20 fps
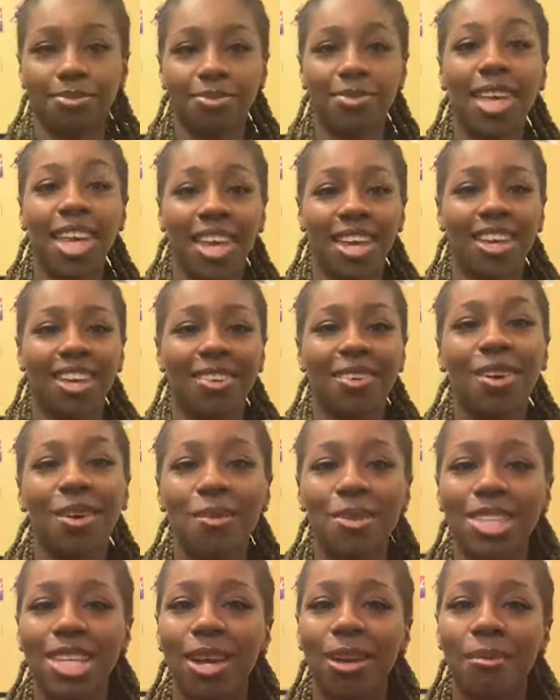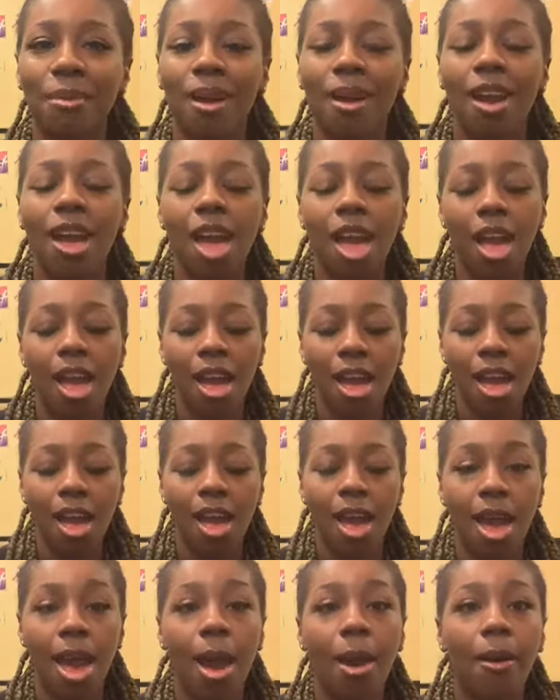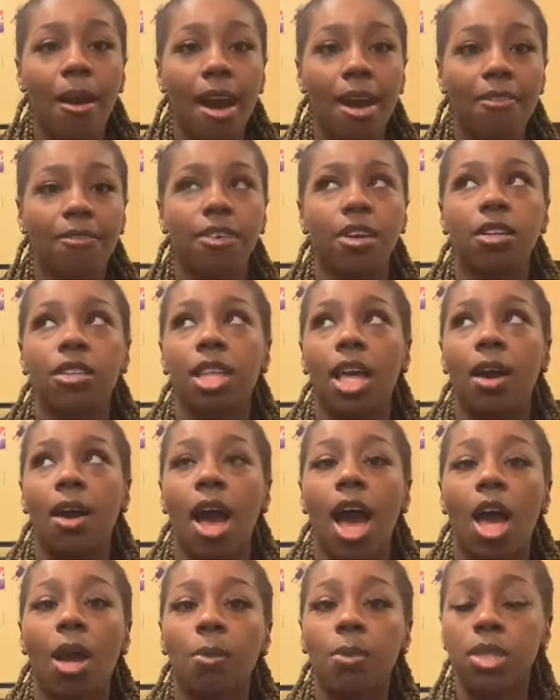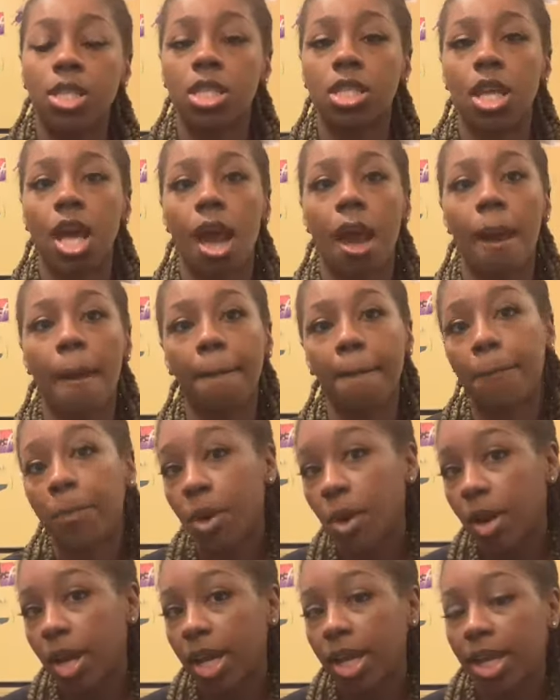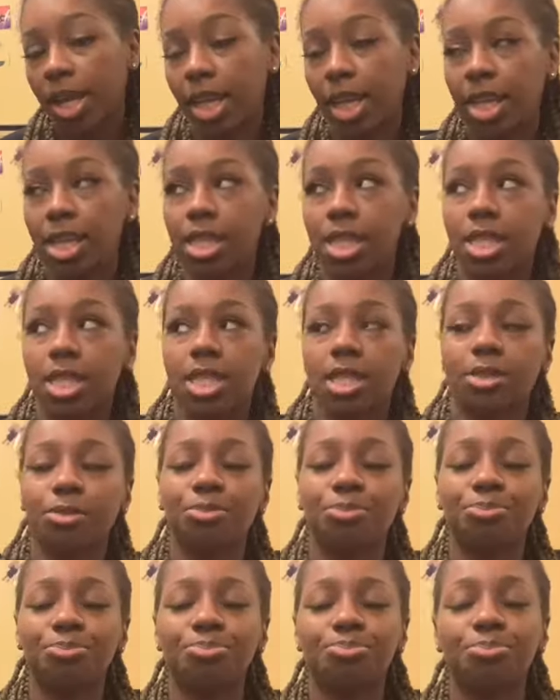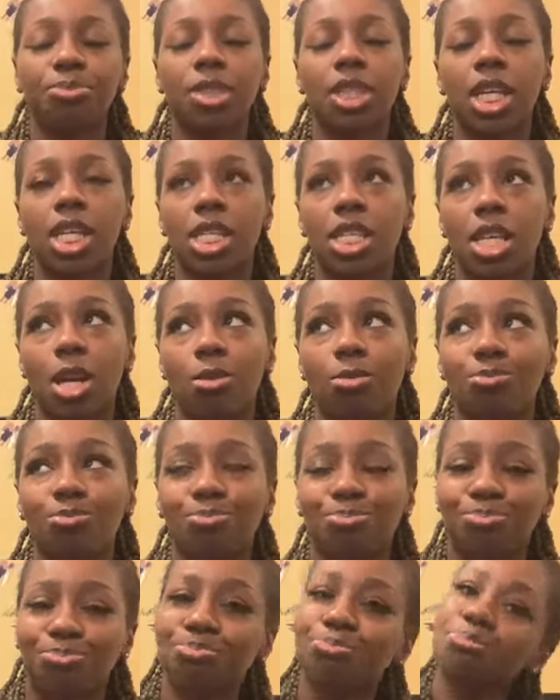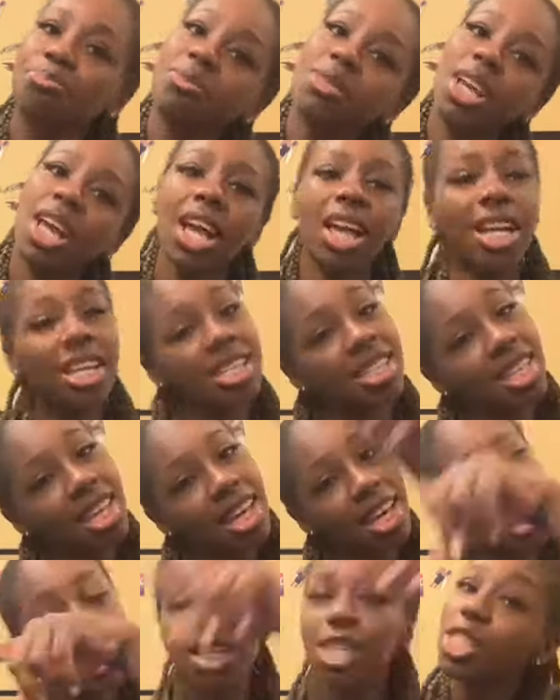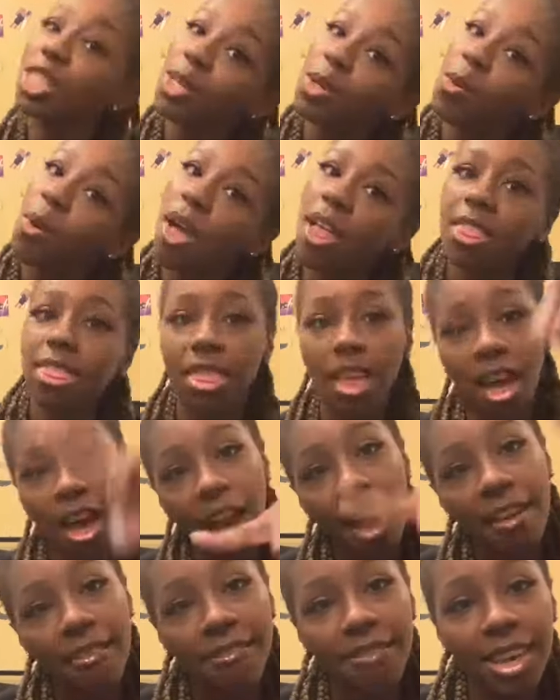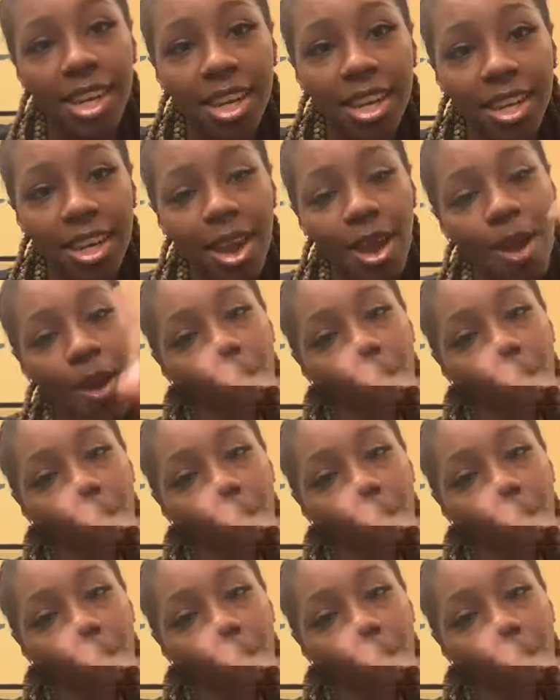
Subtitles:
Yeah, we're going to be talking about how I found out I was pregnant. So, let's get into the video.